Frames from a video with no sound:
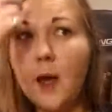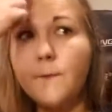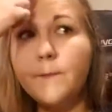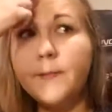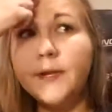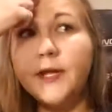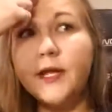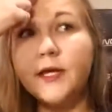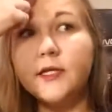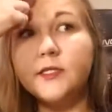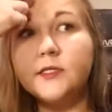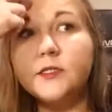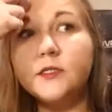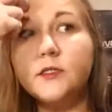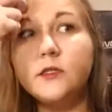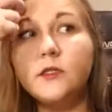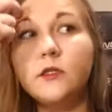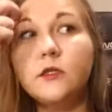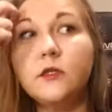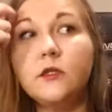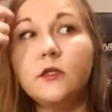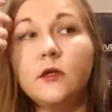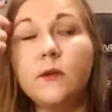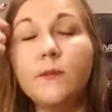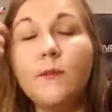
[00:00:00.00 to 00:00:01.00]
because
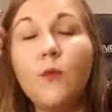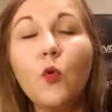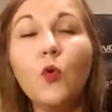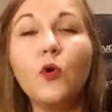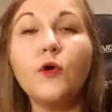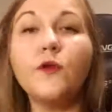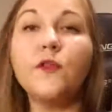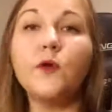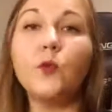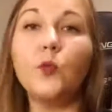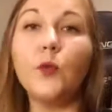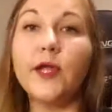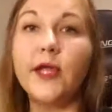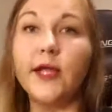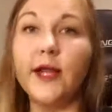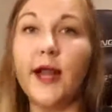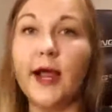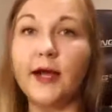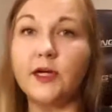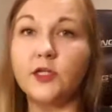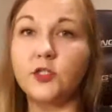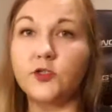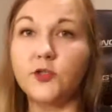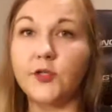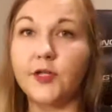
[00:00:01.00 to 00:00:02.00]
the more that we can
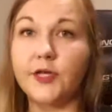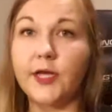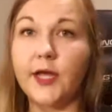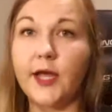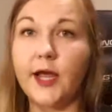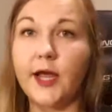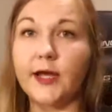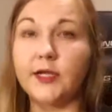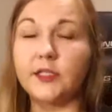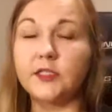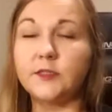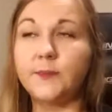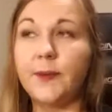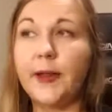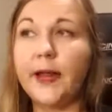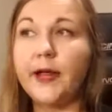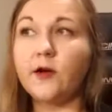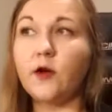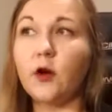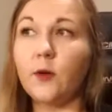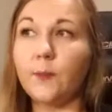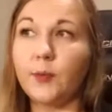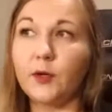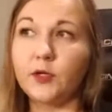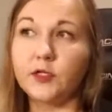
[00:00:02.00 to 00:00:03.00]
actually
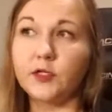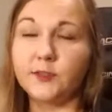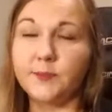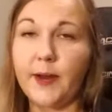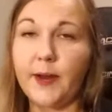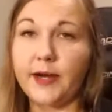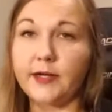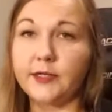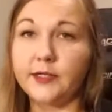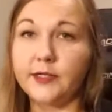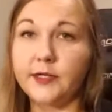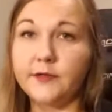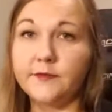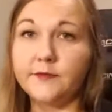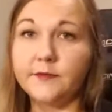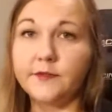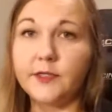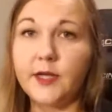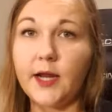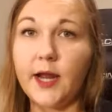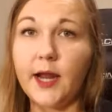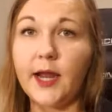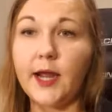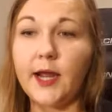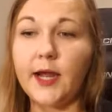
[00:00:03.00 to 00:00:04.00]
expand our perspectives
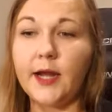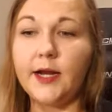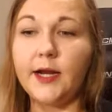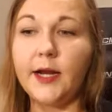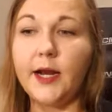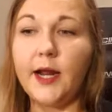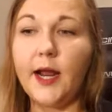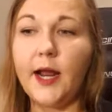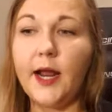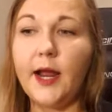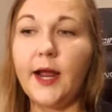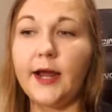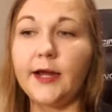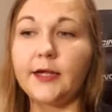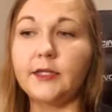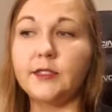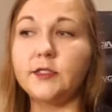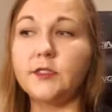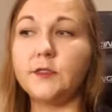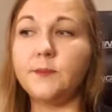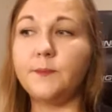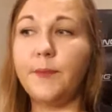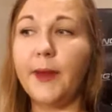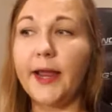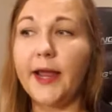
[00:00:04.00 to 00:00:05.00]
and
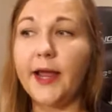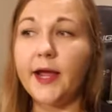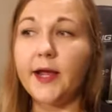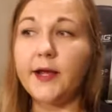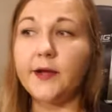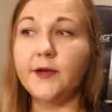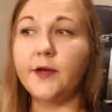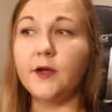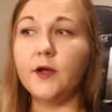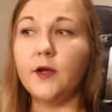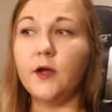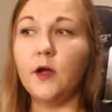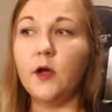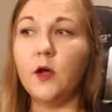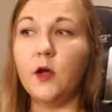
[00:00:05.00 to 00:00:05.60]
expand